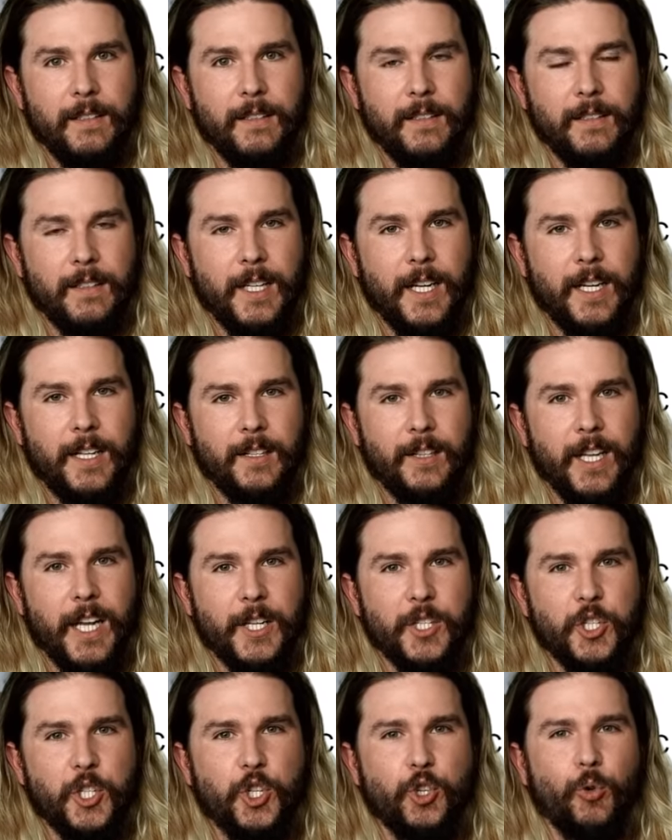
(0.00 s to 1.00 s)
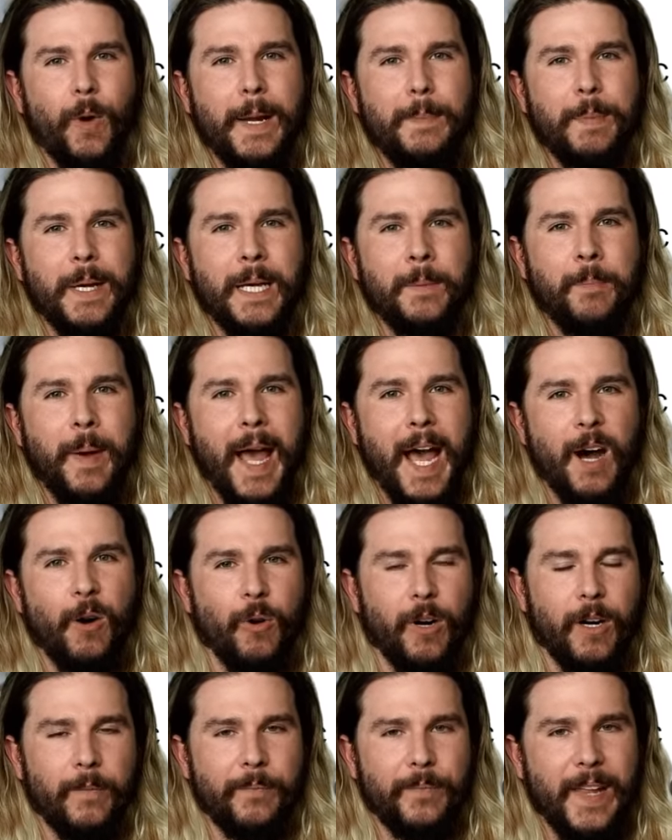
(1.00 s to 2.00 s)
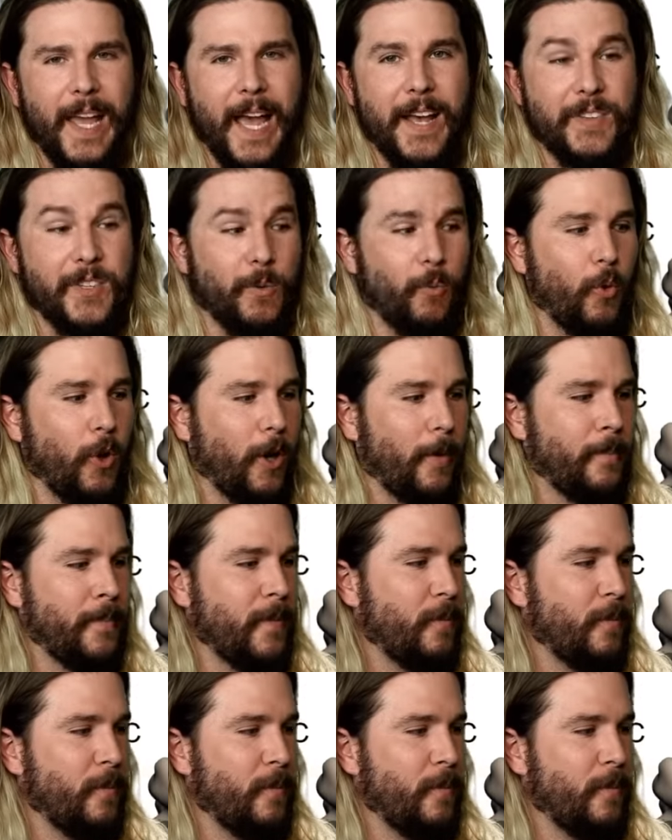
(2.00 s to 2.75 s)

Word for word: lot of, lot of scraping power as it were,